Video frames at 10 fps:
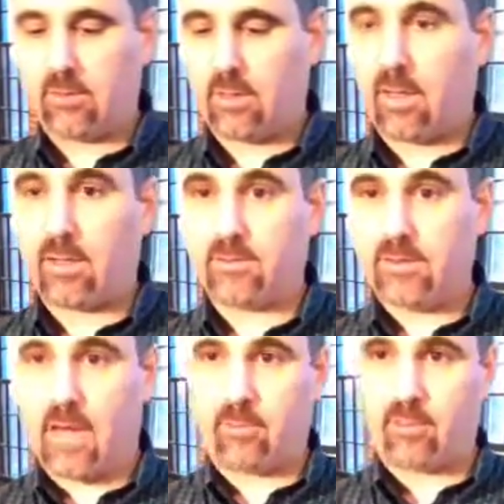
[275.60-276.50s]
and
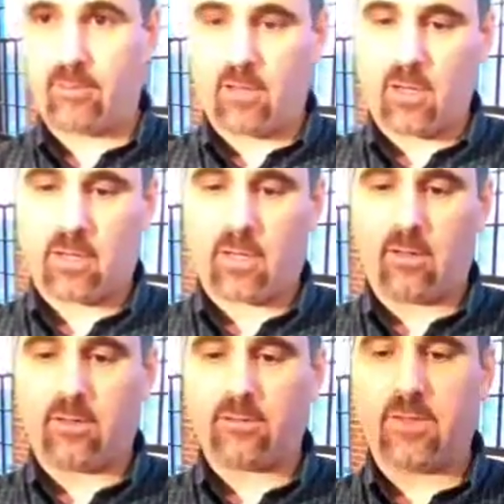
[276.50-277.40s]
snapping the lock head
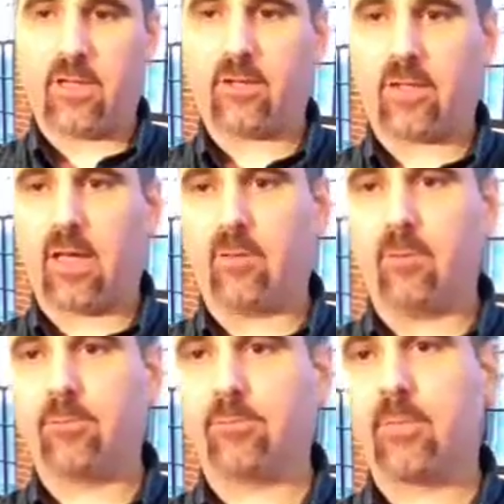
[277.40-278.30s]
onto the end of the
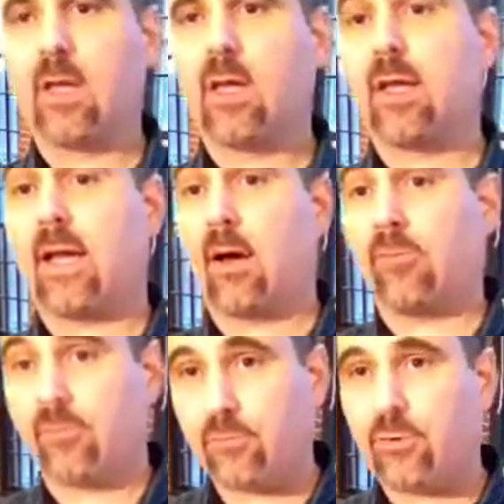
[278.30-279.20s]
cable. Now,
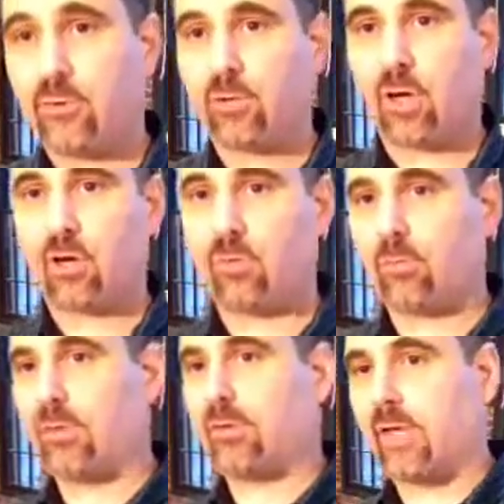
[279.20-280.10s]
if you do go
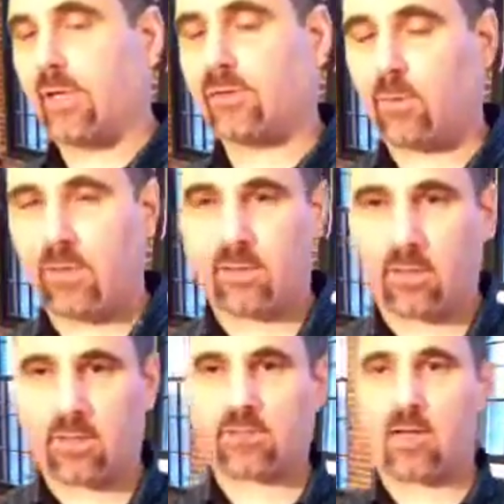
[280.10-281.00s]
with the 820
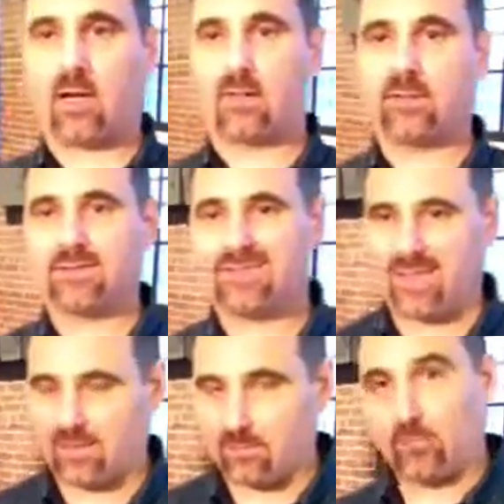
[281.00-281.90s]
lock style
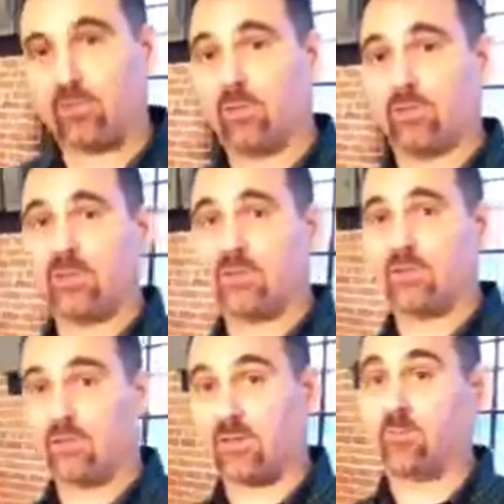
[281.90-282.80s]
instead with the built-in
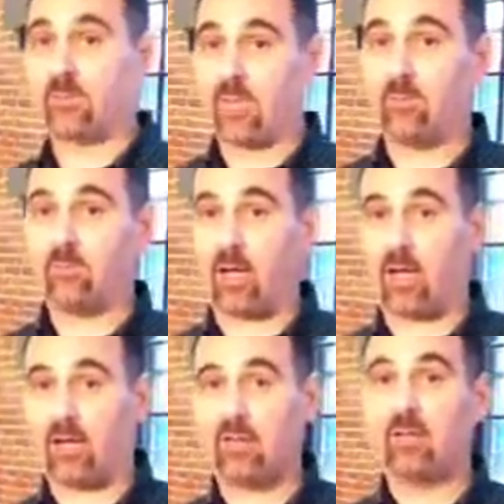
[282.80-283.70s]
scissor clip, keep in
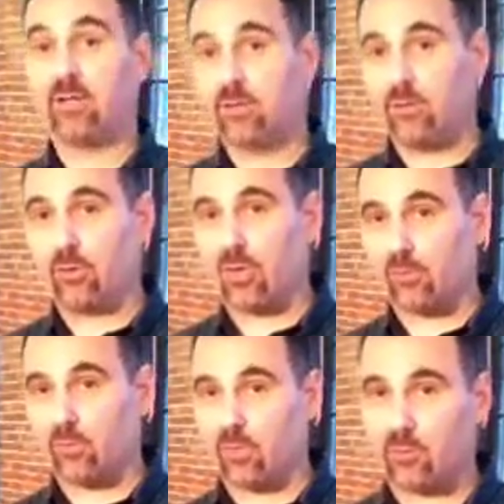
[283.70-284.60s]
mind you don't have
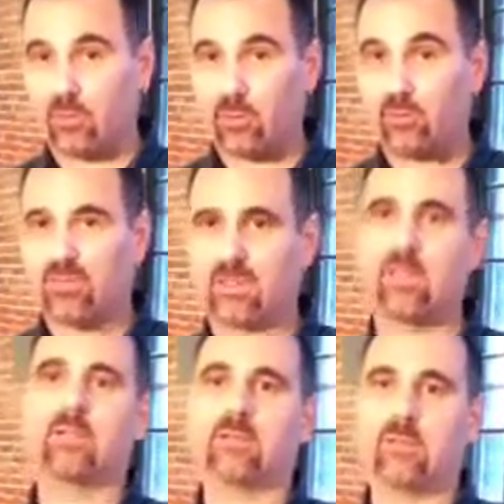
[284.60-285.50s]
to worry about losing the
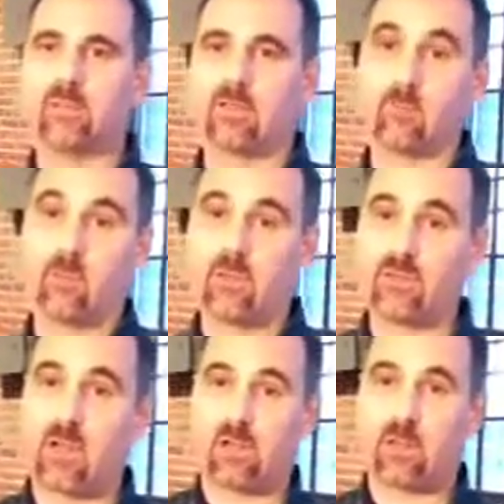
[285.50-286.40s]
little scissor clip when
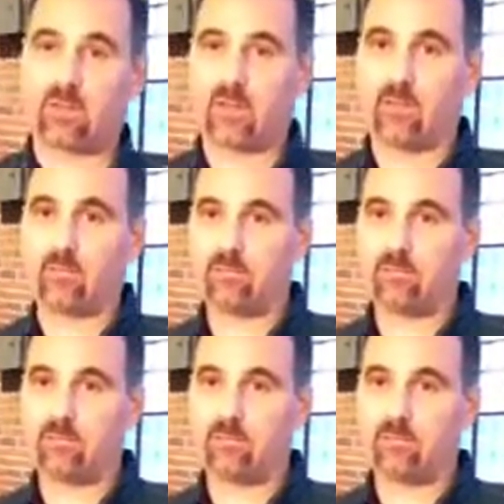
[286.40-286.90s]
it's not locked down.